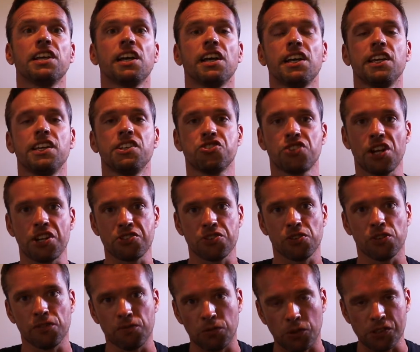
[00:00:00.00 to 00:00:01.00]
a
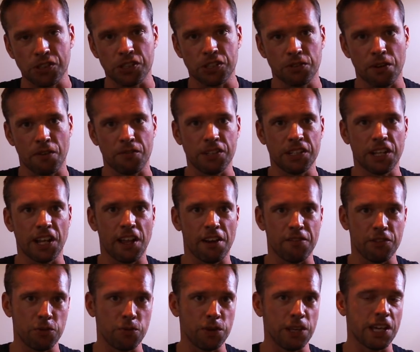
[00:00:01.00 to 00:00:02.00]
schedule of what to do every day,
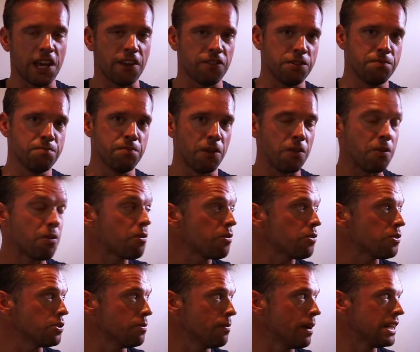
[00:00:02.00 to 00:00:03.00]
every week, every
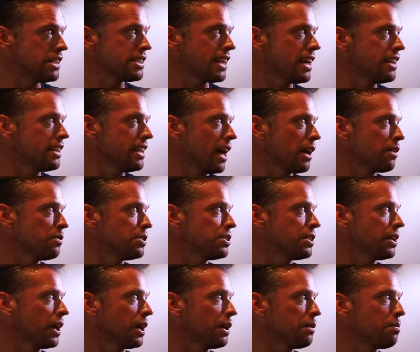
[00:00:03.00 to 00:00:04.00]
month to maintain the
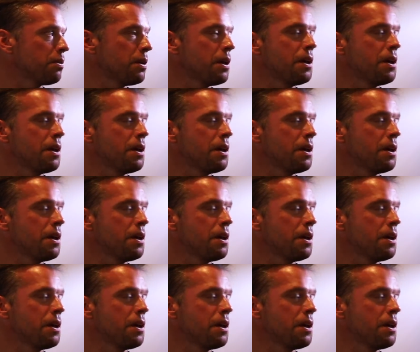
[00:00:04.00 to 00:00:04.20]
aquascape,